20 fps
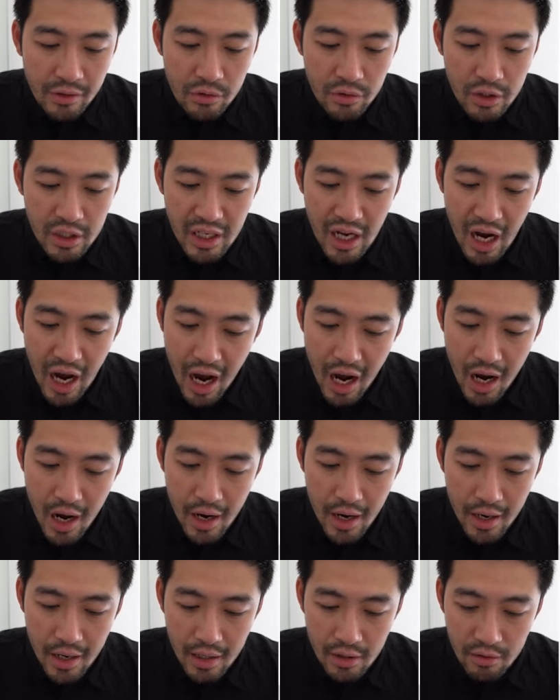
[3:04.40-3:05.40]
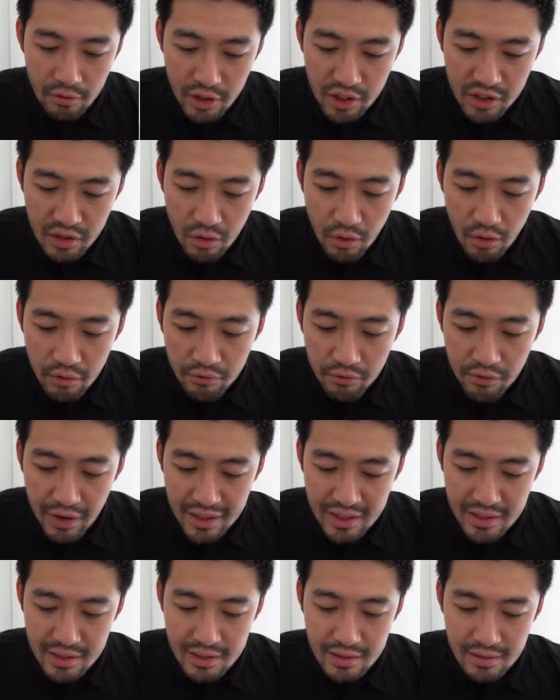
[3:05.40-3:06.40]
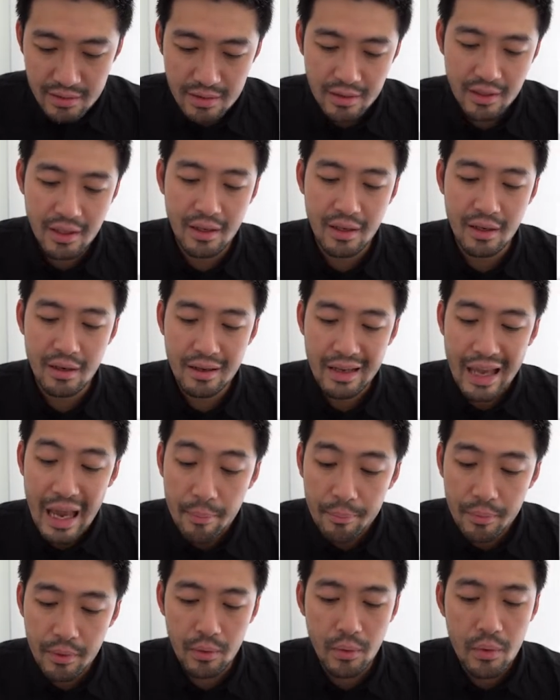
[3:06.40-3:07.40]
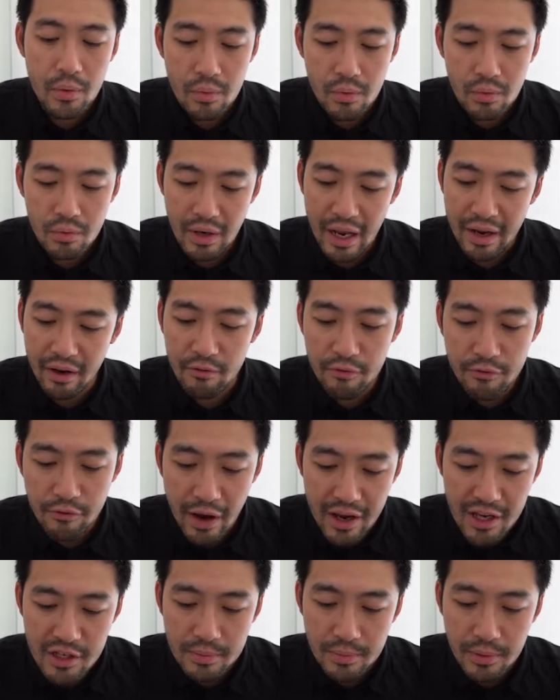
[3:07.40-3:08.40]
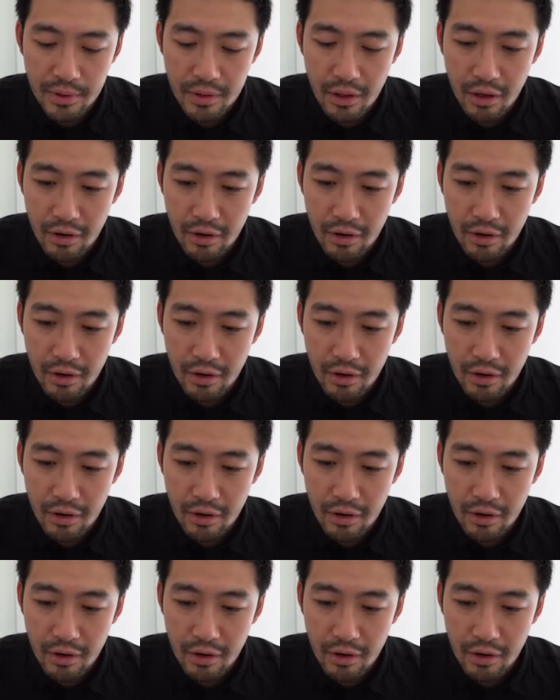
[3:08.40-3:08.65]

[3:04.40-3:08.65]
to the high return on investing capital like Facebook.